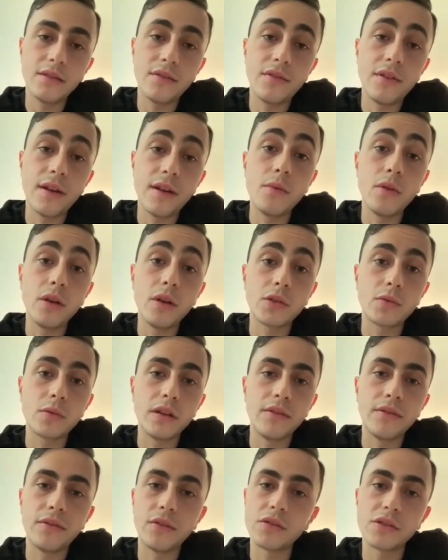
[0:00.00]
February
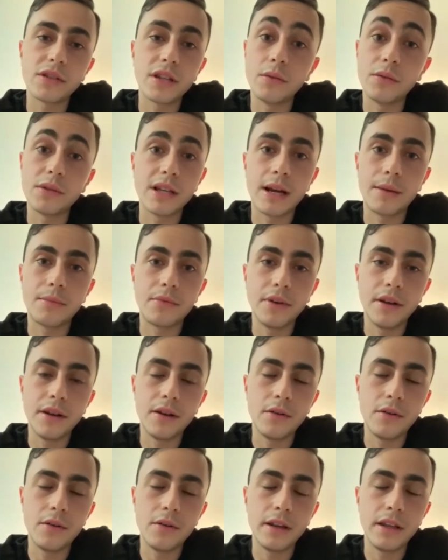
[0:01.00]
21st, I was operated
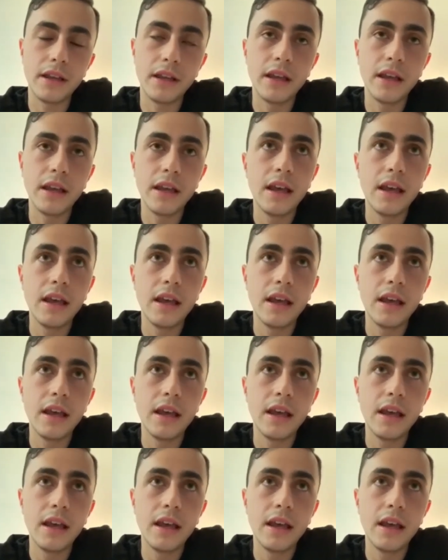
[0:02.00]
already.